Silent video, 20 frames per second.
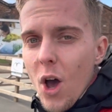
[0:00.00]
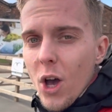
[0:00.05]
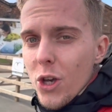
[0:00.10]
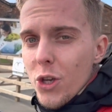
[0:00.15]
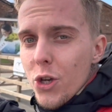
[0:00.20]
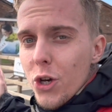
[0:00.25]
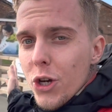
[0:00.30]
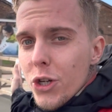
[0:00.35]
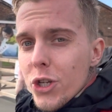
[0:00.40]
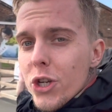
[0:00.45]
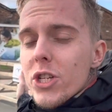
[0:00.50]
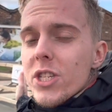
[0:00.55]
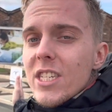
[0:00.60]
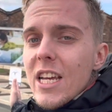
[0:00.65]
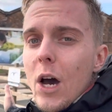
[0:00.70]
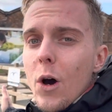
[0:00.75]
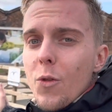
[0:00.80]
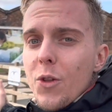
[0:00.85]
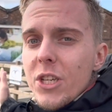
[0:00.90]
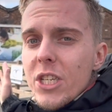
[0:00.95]
you can just
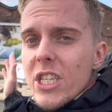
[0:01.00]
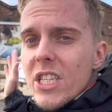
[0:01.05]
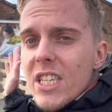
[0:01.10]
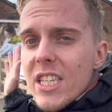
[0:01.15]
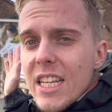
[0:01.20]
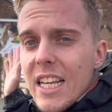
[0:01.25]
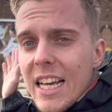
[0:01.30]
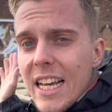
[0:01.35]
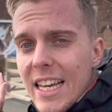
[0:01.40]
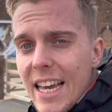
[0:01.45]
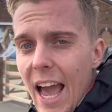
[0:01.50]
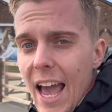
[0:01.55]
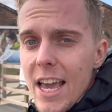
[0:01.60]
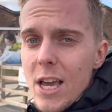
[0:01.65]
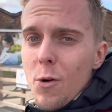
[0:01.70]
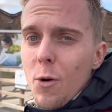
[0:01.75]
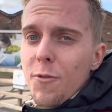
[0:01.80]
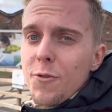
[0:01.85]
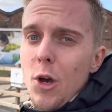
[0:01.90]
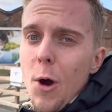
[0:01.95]
tell the scale of the